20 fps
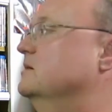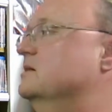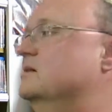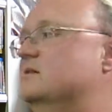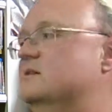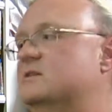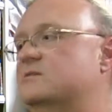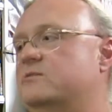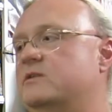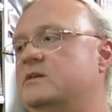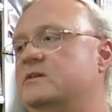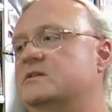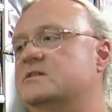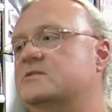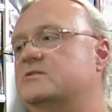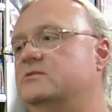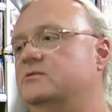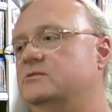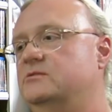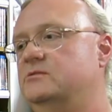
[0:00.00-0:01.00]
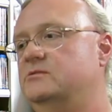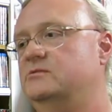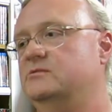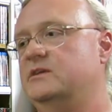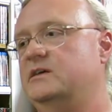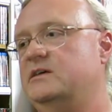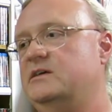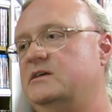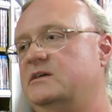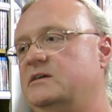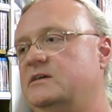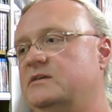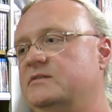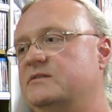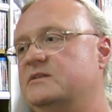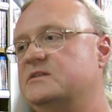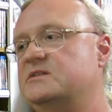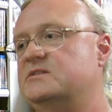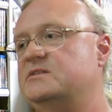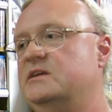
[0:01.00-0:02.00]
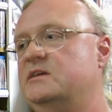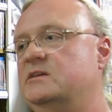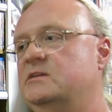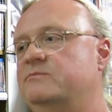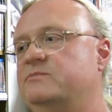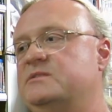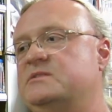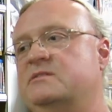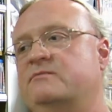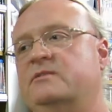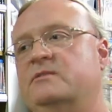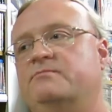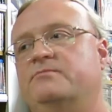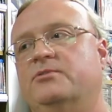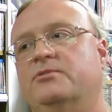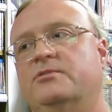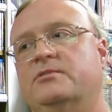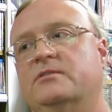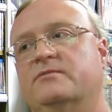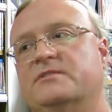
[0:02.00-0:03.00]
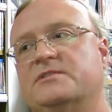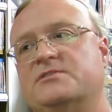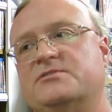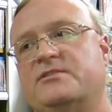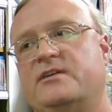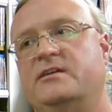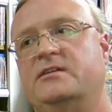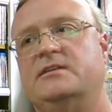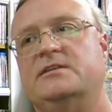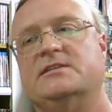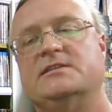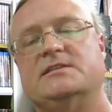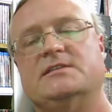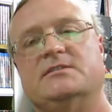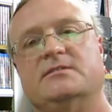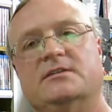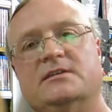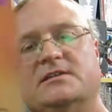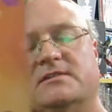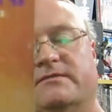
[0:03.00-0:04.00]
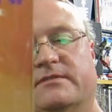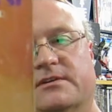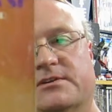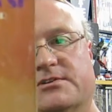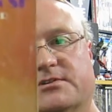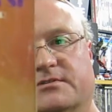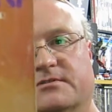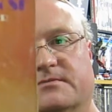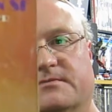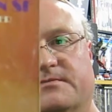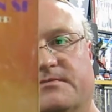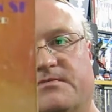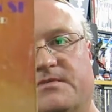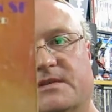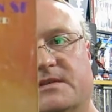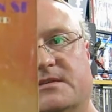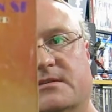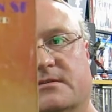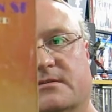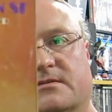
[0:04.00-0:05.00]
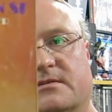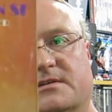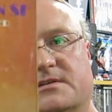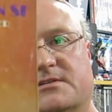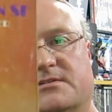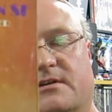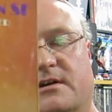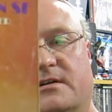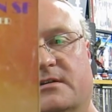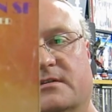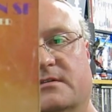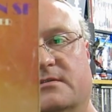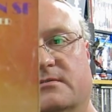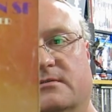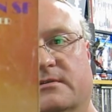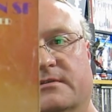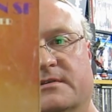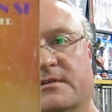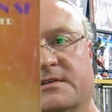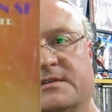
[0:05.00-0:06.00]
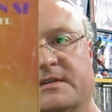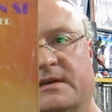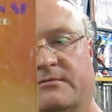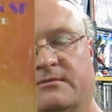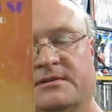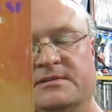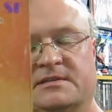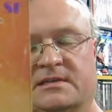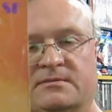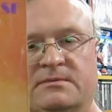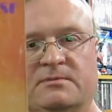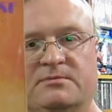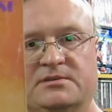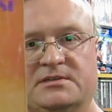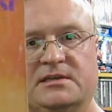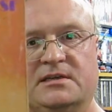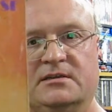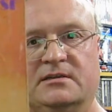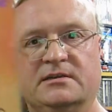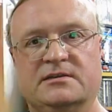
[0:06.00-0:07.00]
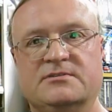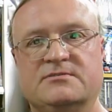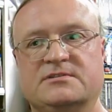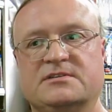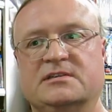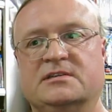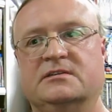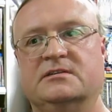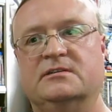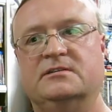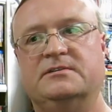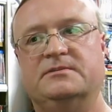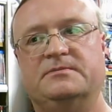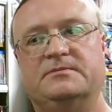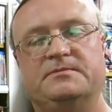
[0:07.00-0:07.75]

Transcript: This one is called The Second Pacific Book of Australian Science Fiction, so Australian authors. That one's going to be particularly interesting, I think.